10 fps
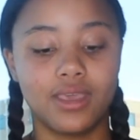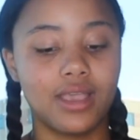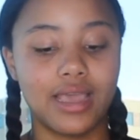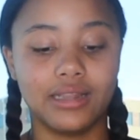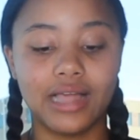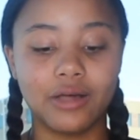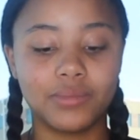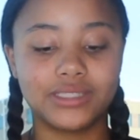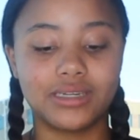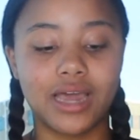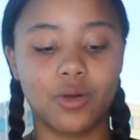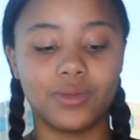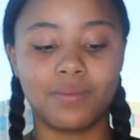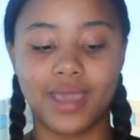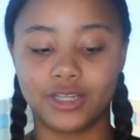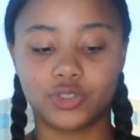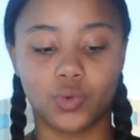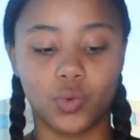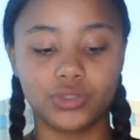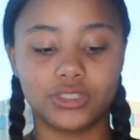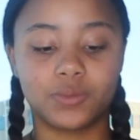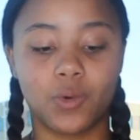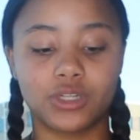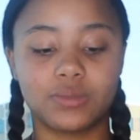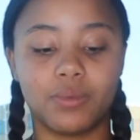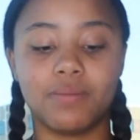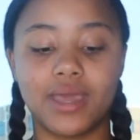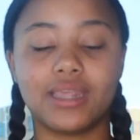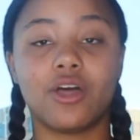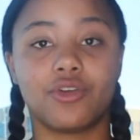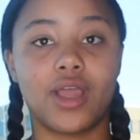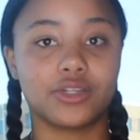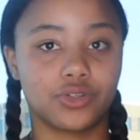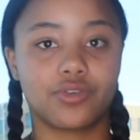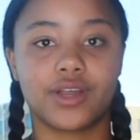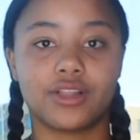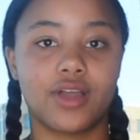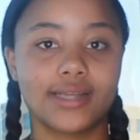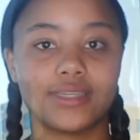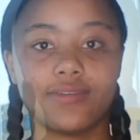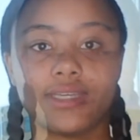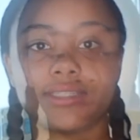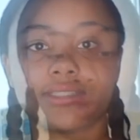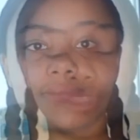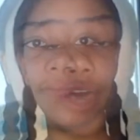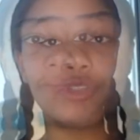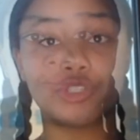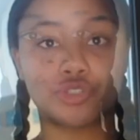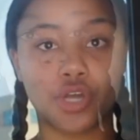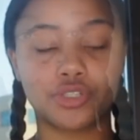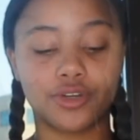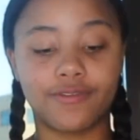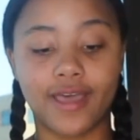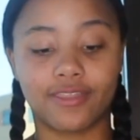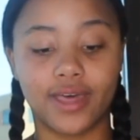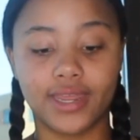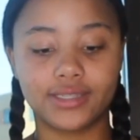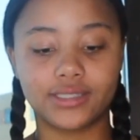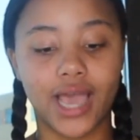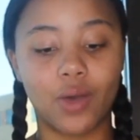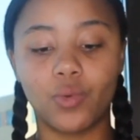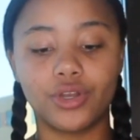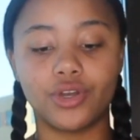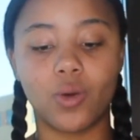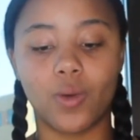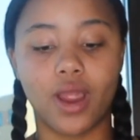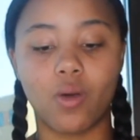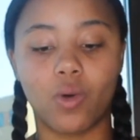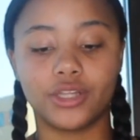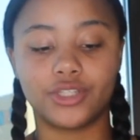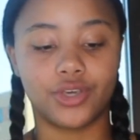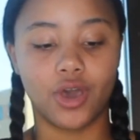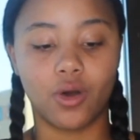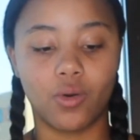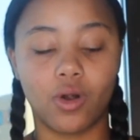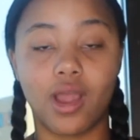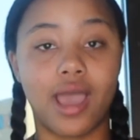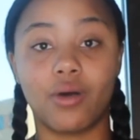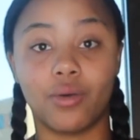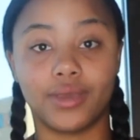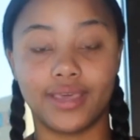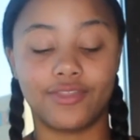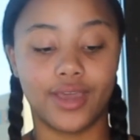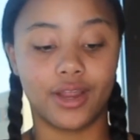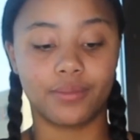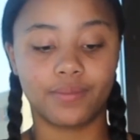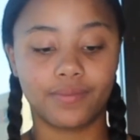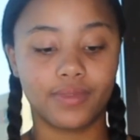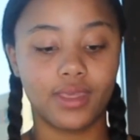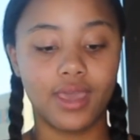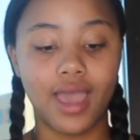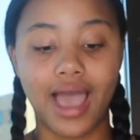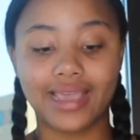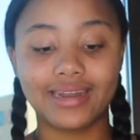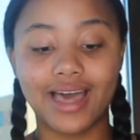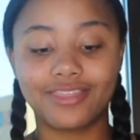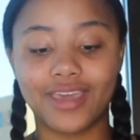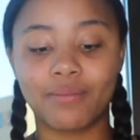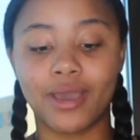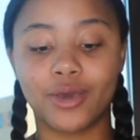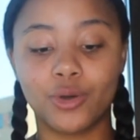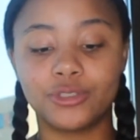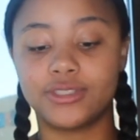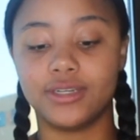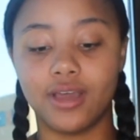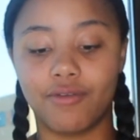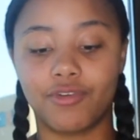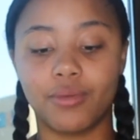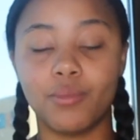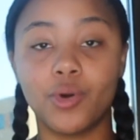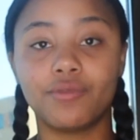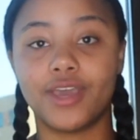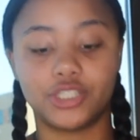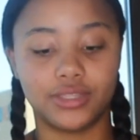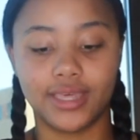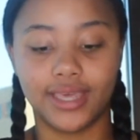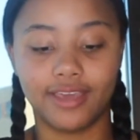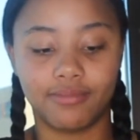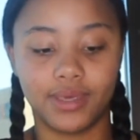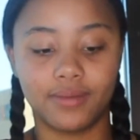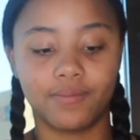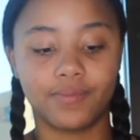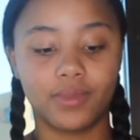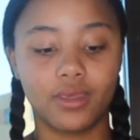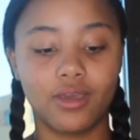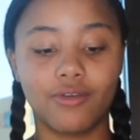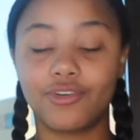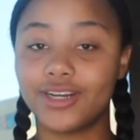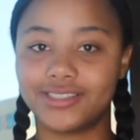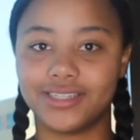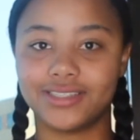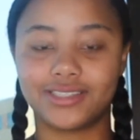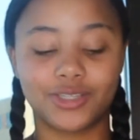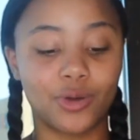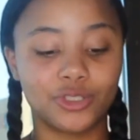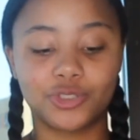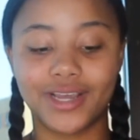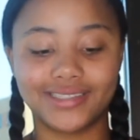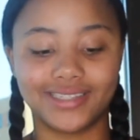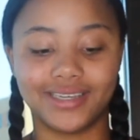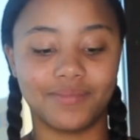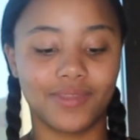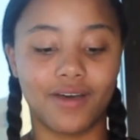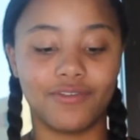It allowed me to not only manage schools and sports, but many other extracurricular activities. Without the structure of athletics, I wouldn't know where I wanted to go or how I would get there. I cannot thank my coaches enough for the motivation they gave me. For instance, Coach Tracy of the